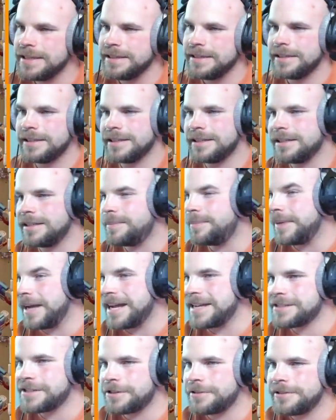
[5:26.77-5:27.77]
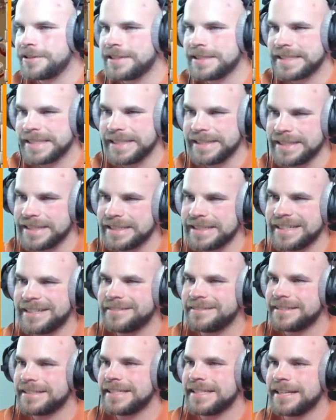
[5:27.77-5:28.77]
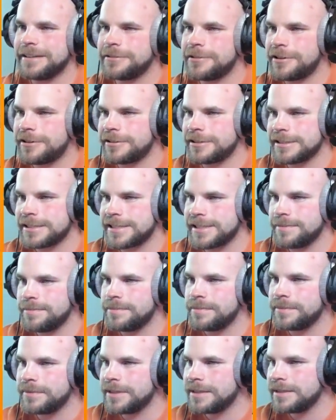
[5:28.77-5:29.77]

Bat Donut taking down the town hall, and some